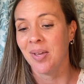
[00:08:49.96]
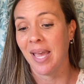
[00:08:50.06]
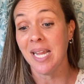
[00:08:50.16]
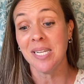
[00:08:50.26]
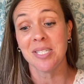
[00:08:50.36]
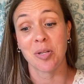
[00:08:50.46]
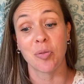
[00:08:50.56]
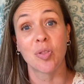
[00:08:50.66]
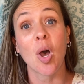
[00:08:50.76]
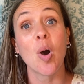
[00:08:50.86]
Okay,
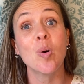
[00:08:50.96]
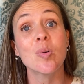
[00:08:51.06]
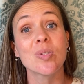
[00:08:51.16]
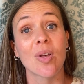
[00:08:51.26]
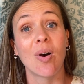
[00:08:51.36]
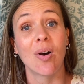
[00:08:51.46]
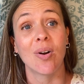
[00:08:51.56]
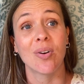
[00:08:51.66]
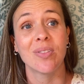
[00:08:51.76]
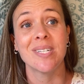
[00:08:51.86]
so those
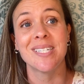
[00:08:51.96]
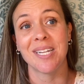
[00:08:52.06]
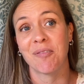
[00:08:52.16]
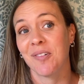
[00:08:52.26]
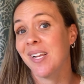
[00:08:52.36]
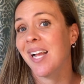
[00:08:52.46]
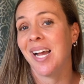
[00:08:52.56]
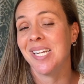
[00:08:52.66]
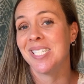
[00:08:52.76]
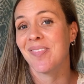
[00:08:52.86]
are the different
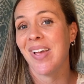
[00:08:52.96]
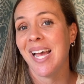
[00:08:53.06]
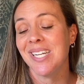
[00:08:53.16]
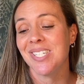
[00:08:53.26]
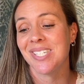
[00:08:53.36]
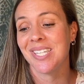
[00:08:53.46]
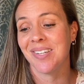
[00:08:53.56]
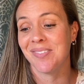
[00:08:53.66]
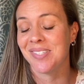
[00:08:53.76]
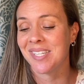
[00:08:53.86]
kinds of
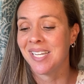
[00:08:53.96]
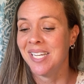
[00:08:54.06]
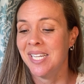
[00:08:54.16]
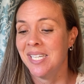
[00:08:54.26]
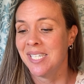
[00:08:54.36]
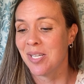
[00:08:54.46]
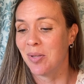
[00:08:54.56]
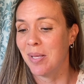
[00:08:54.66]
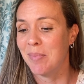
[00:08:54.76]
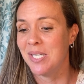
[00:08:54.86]
adjectives. So
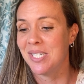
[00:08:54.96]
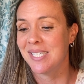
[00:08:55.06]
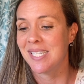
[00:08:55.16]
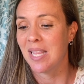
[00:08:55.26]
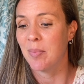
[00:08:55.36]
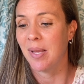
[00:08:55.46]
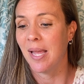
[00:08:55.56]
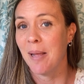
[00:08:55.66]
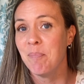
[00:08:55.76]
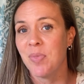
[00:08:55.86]
let me just say them
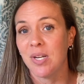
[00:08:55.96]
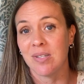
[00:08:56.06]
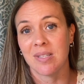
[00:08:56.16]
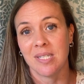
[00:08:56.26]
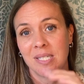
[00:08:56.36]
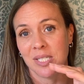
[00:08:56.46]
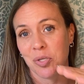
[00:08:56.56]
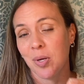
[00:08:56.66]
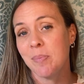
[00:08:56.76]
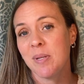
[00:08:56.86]
again. There's the
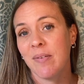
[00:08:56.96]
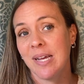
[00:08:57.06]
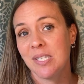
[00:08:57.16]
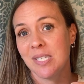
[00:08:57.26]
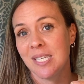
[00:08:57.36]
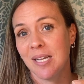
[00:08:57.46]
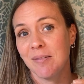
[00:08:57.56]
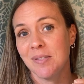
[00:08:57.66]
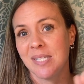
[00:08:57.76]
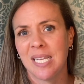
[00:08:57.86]
descriptive
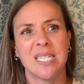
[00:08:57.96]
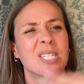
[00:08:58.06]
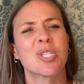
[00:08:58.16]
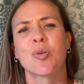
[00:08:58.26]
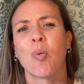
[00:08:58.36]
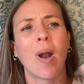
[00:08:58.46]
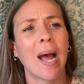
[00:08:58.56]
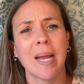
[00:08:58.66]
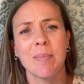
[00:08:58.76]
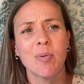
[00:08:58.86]
adjectives. They
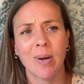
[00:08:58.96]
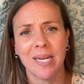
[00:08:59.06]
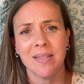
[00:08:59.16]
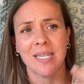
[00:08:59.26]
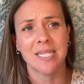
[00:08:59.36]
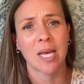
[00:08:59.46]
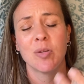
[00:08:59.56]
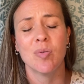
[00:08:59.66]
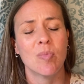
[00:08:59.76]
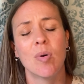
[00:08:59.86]
describe, right? They tell
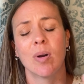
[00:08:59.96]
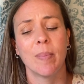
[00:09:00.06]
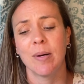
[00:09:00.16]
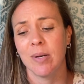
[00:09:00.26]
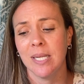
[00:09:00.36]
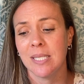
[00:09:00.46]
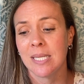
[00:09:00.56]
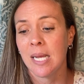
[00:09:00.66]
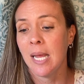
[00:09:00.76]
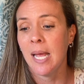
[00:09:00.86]
you more about it.
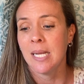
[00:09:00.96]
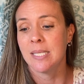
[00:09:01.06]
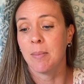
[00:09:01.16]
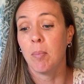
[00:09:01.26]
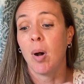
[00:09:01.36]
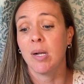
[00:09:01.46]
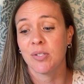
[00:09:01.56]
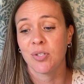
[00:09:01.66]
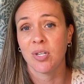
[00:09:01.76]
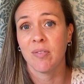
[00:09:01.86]

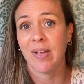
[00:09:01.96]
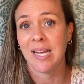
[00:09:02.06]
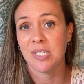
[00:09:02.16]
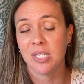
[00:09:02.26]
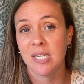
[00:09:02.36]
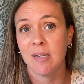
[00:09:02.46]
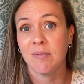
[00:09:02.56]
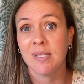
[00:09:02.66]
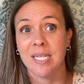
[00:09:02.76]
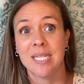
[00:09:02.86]
Demonstrative
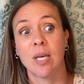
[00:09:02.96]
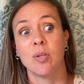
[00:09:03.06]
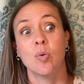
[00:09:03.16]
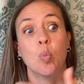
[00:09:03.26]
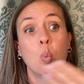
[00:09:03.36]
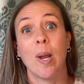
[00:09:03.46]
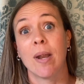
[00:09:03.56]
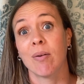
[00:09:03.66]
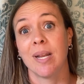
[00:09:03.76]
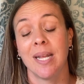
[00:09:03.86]
adjectives, they tell you where it